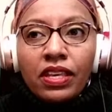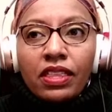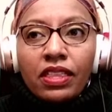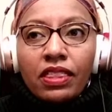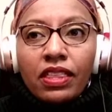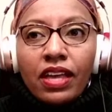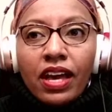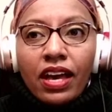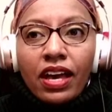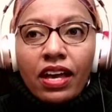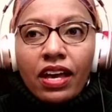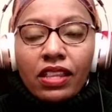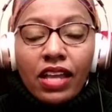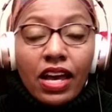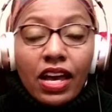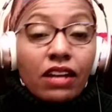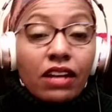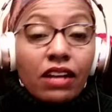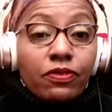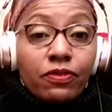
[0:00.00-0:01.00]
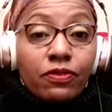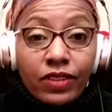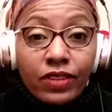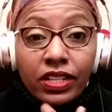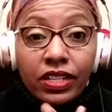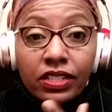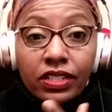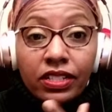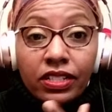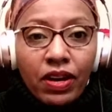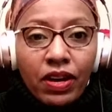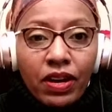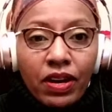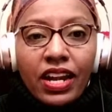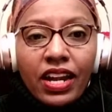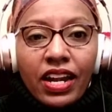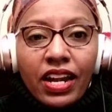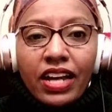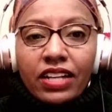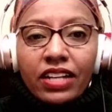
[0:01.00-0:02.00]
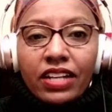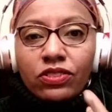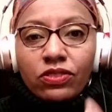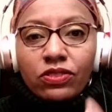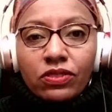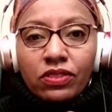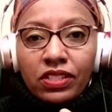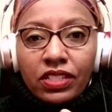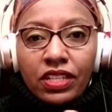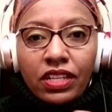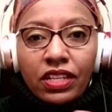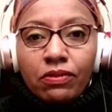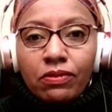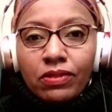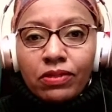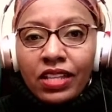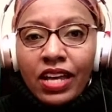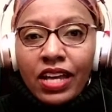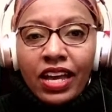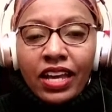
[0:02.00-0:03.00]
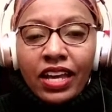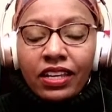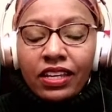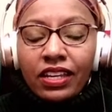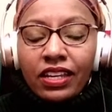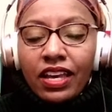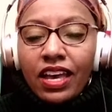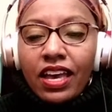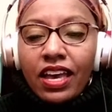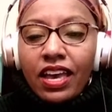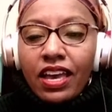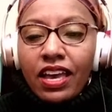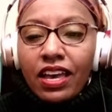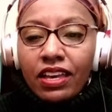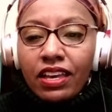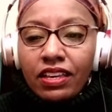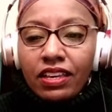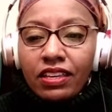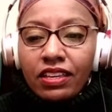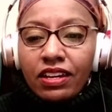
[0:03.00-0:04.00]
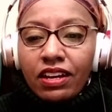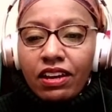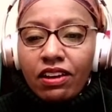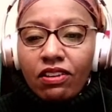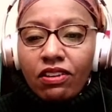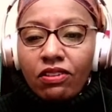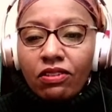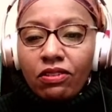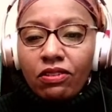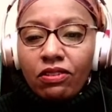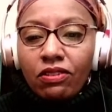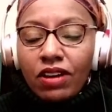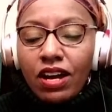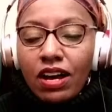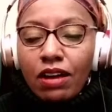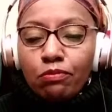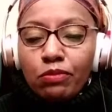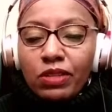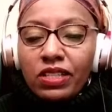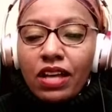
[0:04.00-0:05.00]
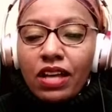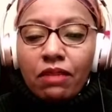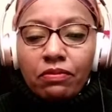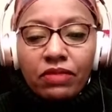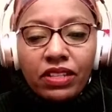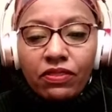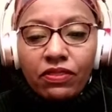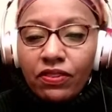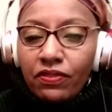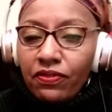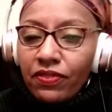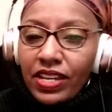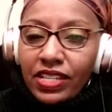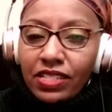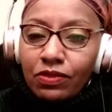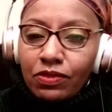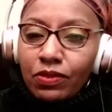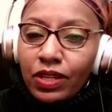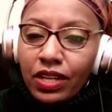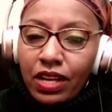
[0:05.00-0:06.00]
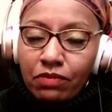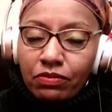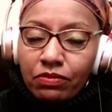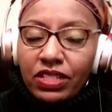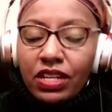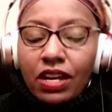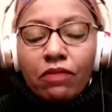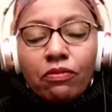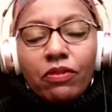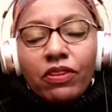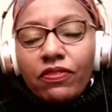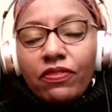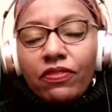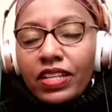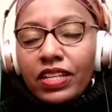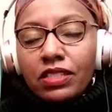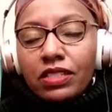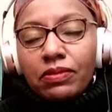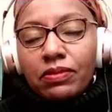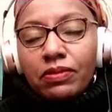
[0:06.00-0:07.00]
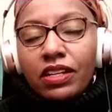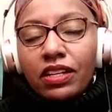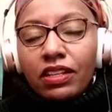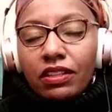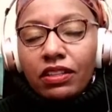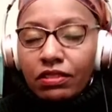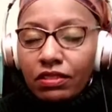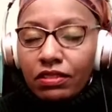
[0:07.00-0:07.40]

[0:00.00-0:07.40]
a lot of friends of mine actually were like, hey, I'm leaving Facebook. I'm done with Facebook,